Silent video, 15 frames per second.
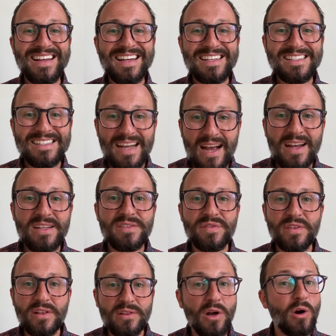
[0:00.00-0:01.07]
signs
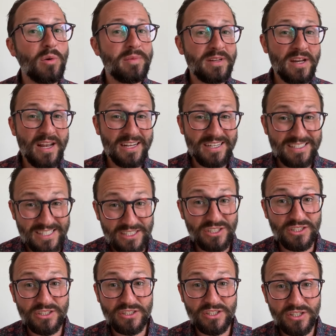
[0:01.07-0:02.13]
for the loan in
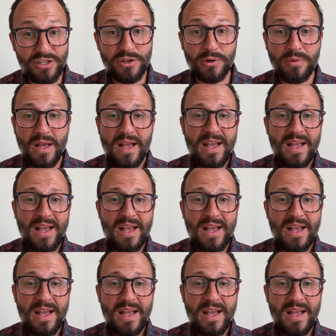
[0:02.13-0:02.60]
addition to you.